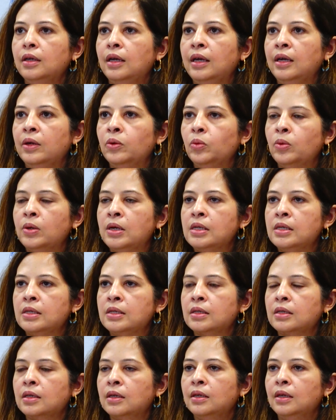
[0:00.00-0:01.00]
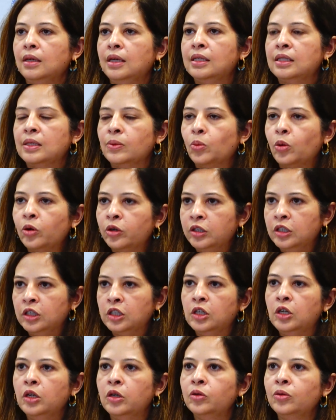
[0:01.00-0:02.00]
it's important
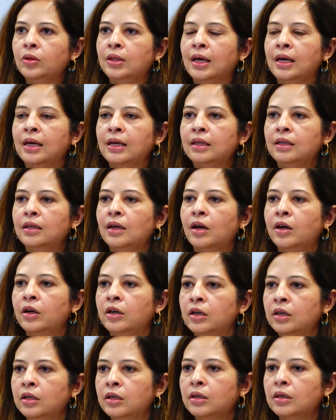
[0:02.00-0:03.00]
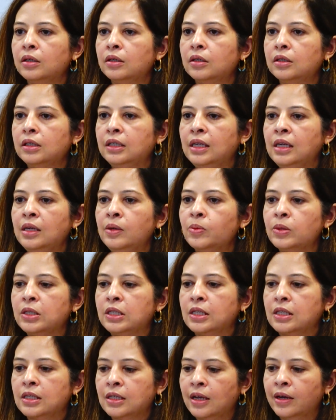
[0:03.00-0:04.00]
to note that our teams
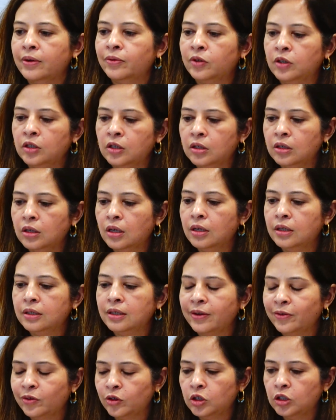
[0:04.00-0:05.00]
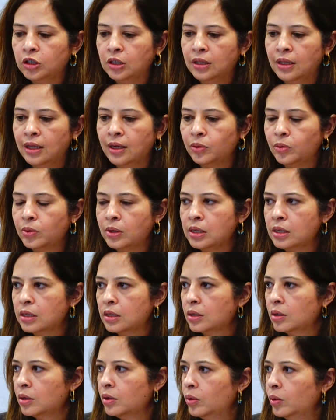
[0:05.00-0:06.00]
discovered diversion that
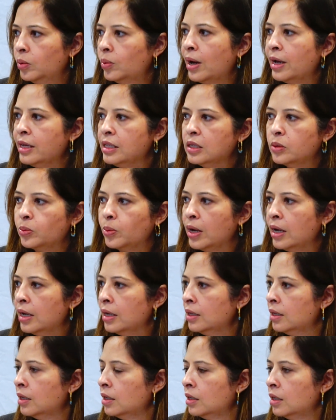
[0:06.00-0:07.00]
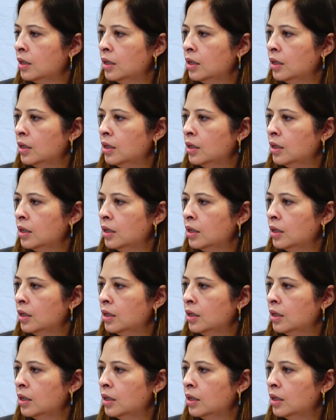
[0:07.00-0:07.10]
was widespread,